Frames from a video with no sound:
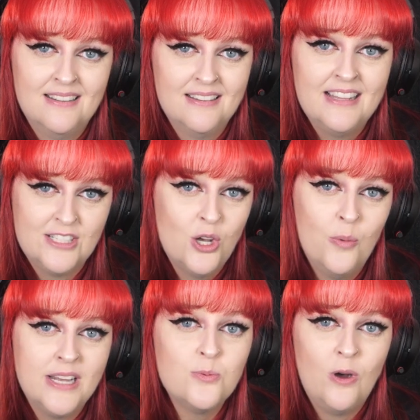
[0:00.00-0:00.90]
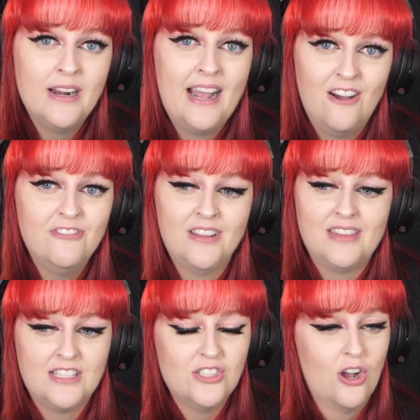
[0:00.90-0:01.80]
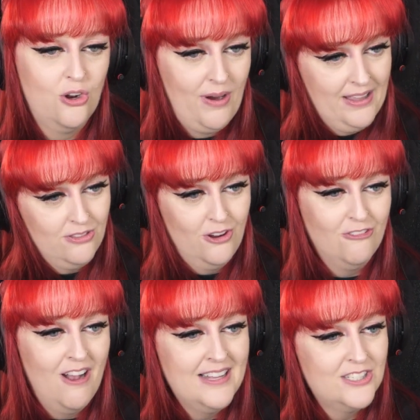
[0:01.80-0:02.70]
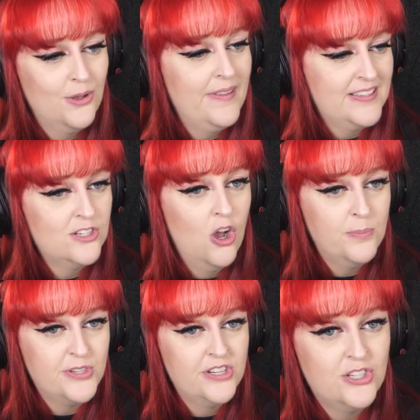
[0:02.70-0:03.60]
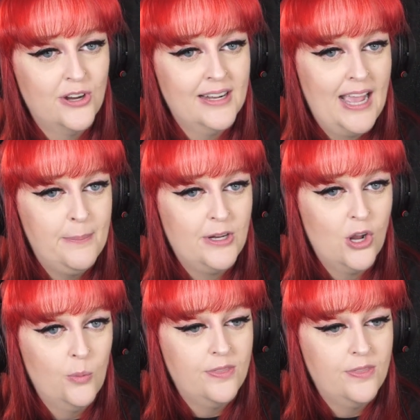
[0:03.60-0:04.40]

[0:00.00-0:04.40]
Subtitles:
There's always one outfit that's not great though, right? So that's an option. Totally happy to go with